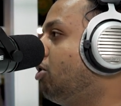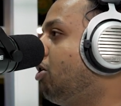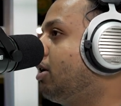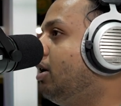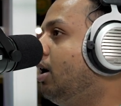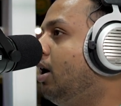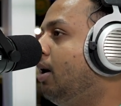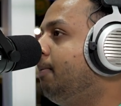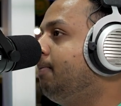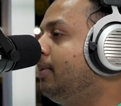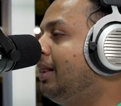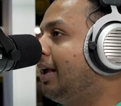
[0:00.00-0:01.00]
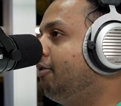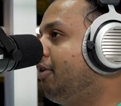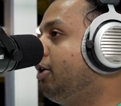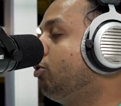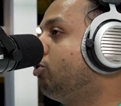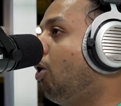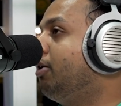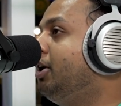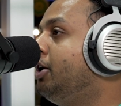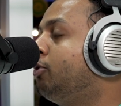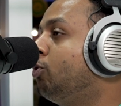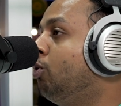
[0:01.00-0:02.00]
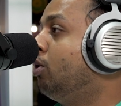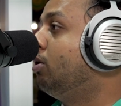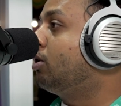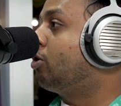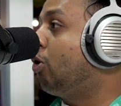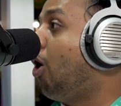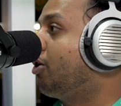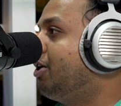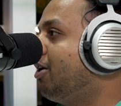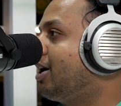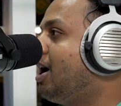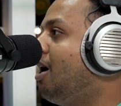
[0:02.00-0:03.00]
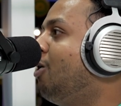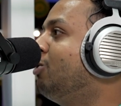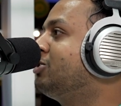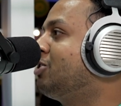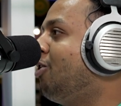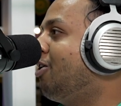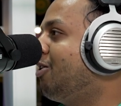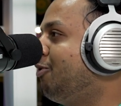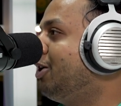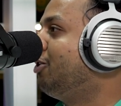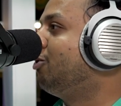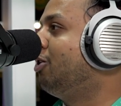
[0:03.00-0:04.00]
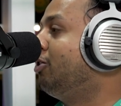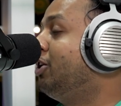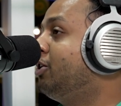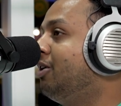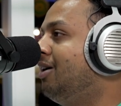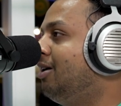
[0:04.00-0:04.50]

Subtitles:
or like where you don't need to clock your accounts, or where you don't need